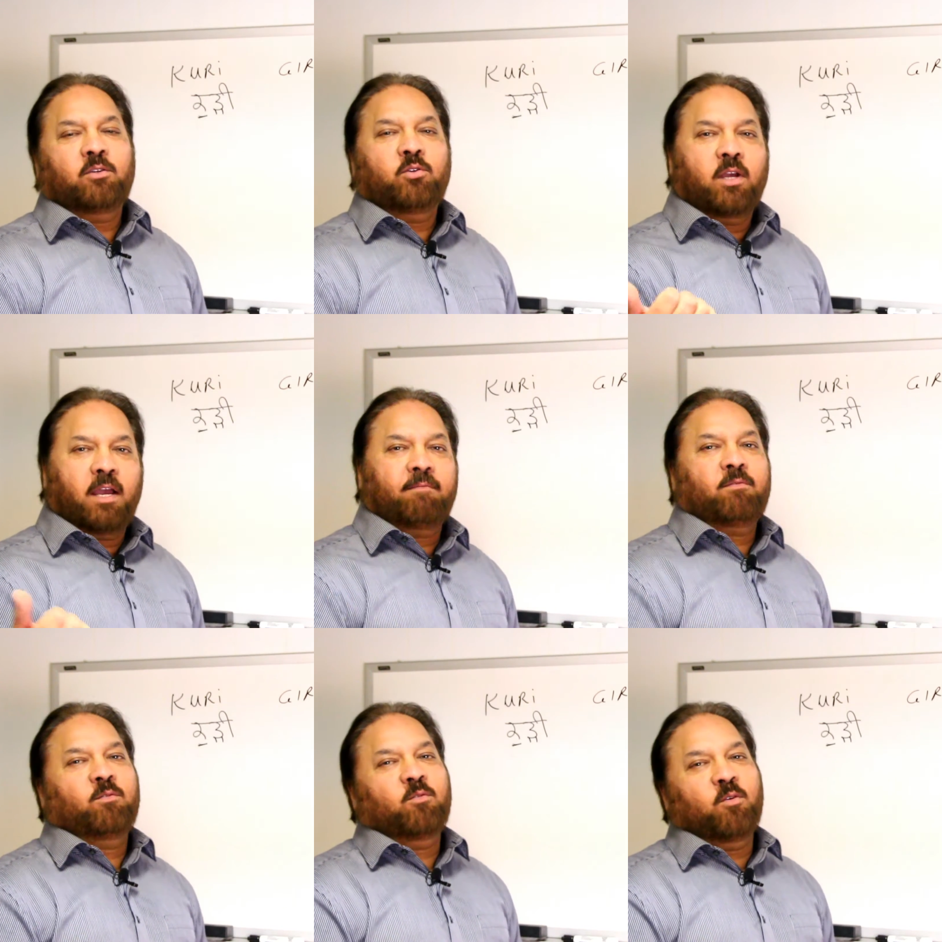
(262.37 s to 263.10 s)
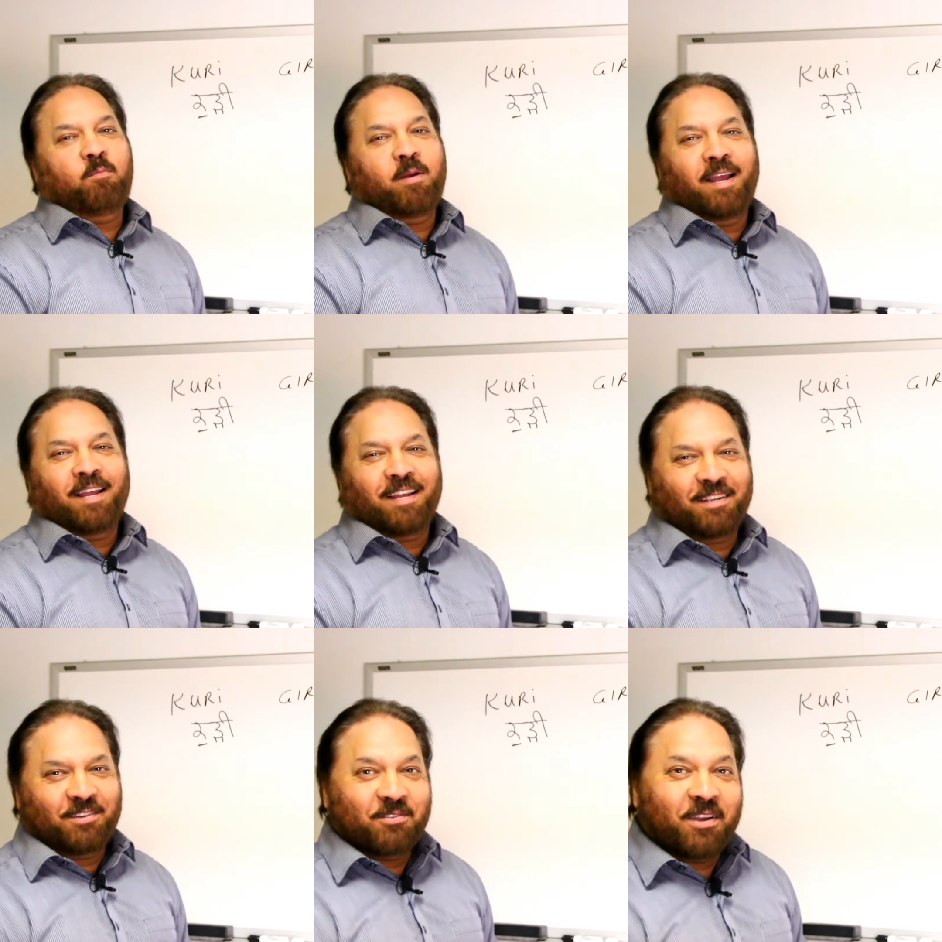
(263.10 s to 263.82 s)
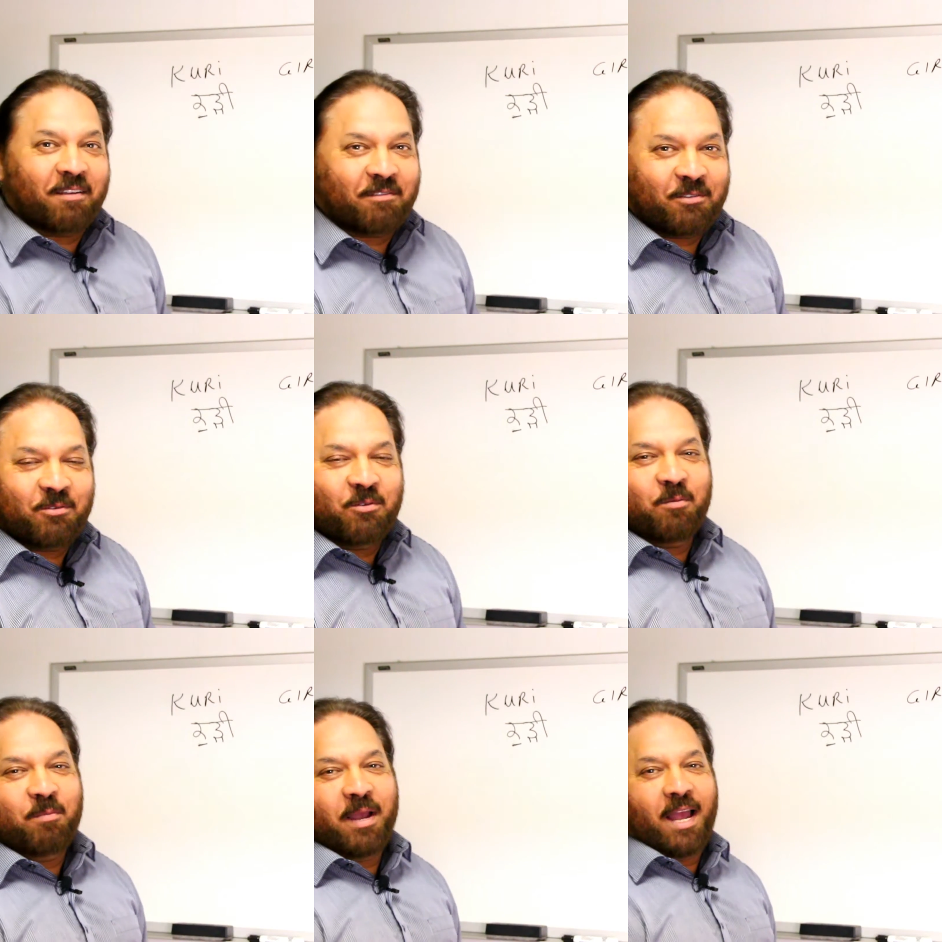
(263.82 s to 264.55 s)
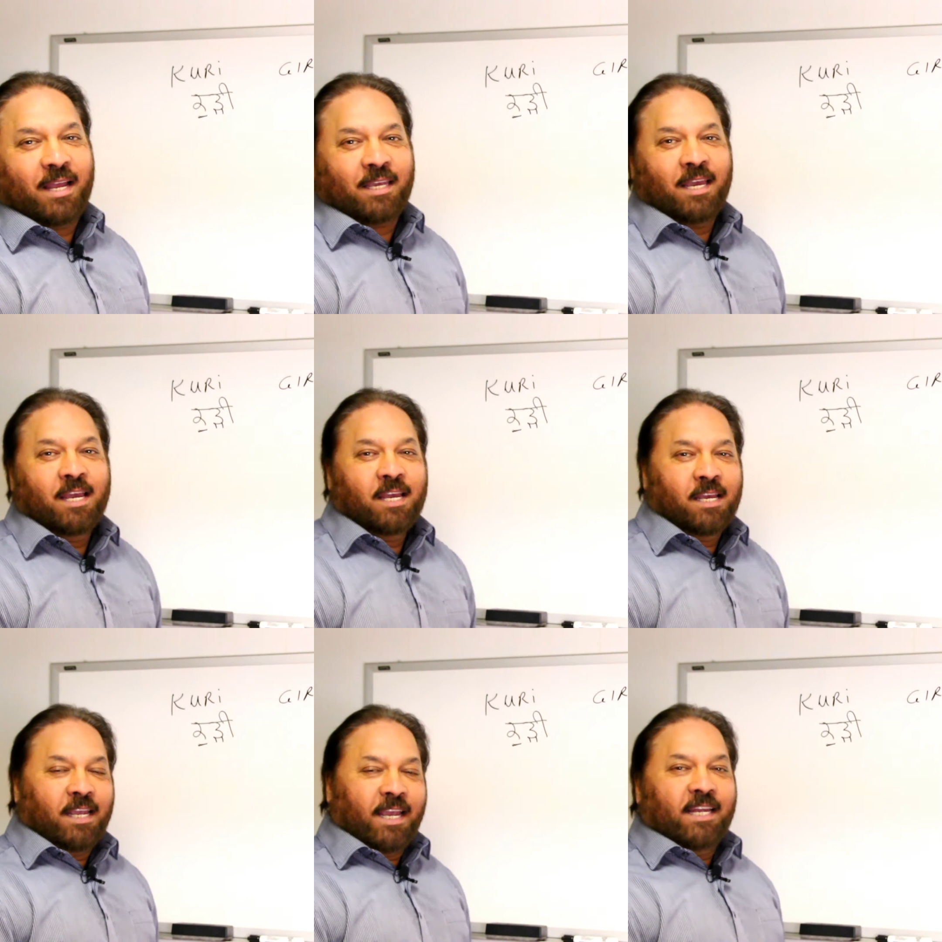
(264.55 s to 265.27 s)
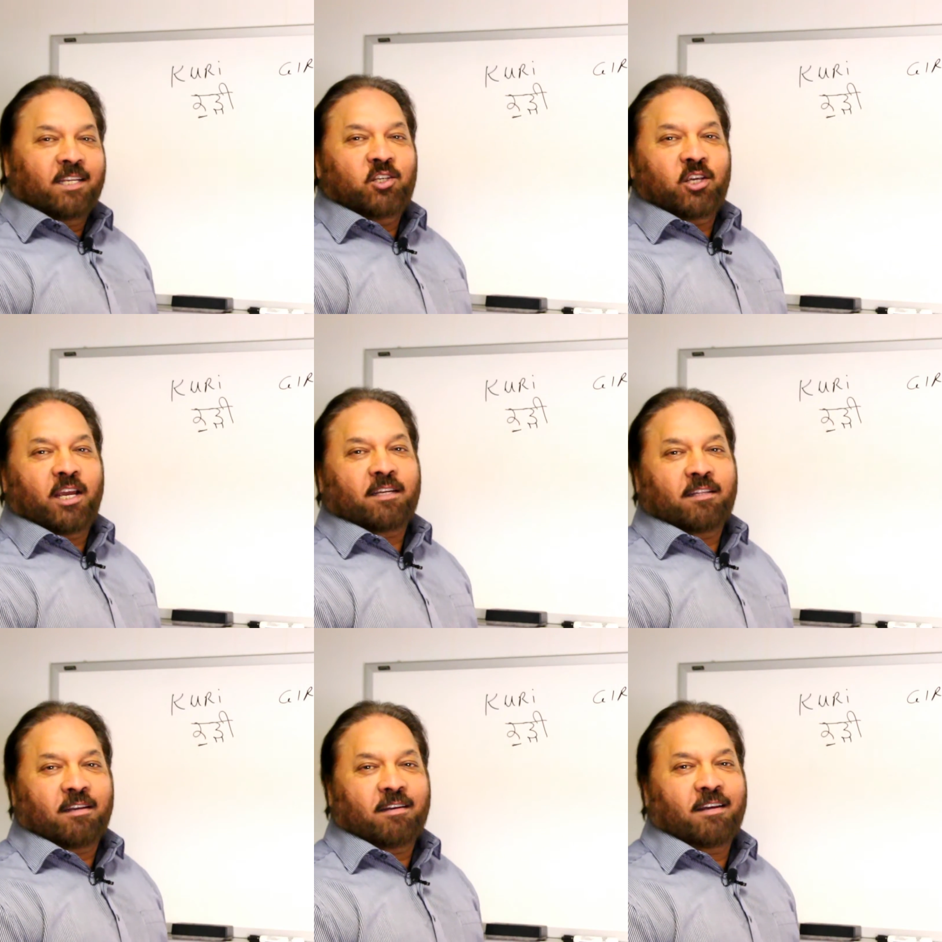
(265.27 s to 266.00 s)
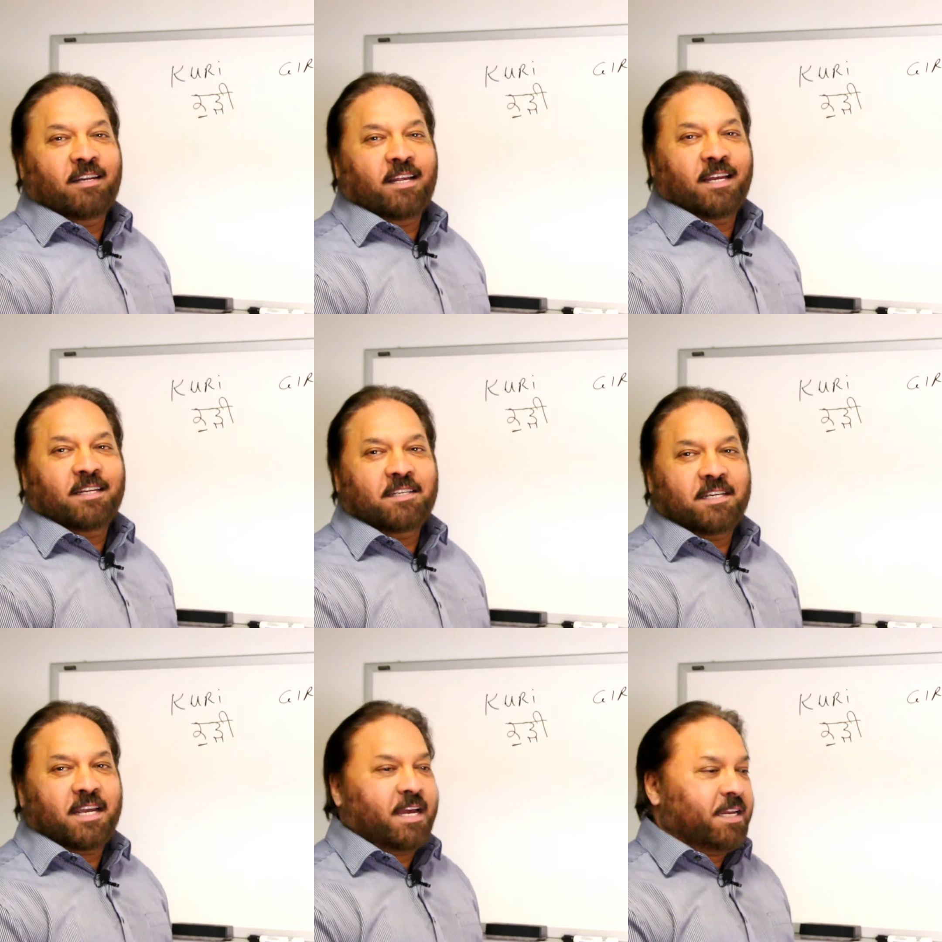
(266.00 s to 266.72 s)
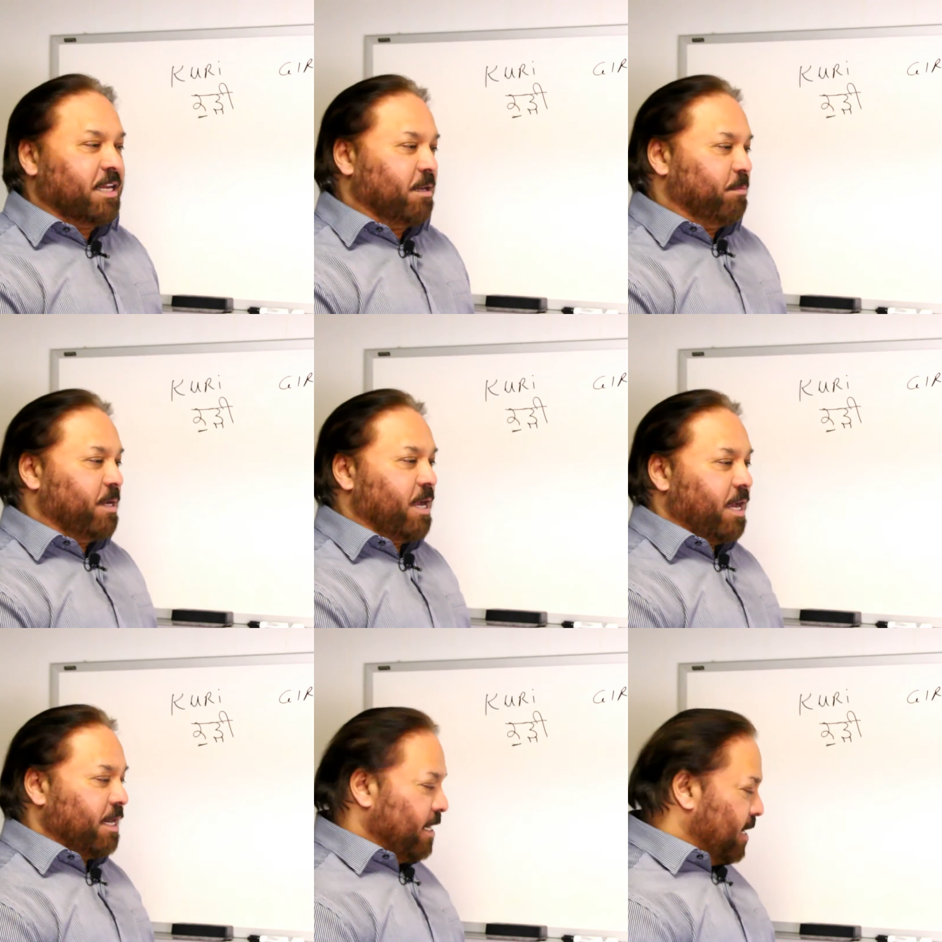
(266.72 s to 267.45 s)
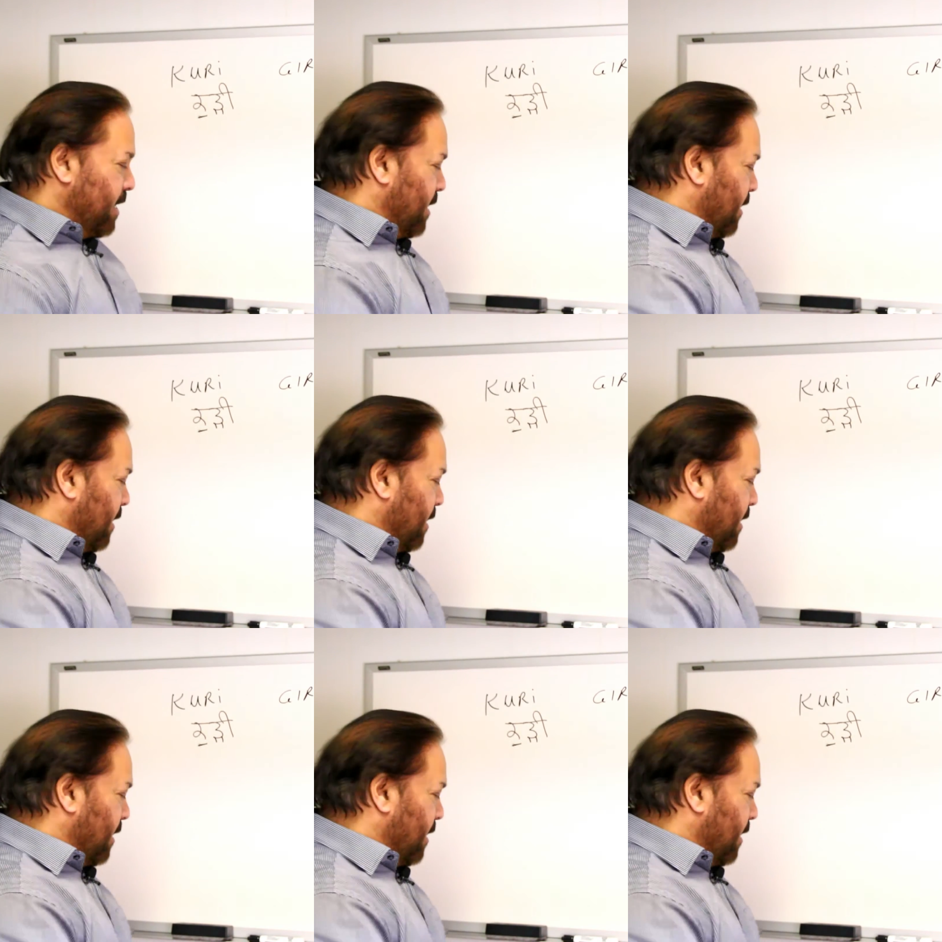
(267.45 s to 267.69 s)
You have to go back. You have to go back and check the Khanna and Sihari and Bihari.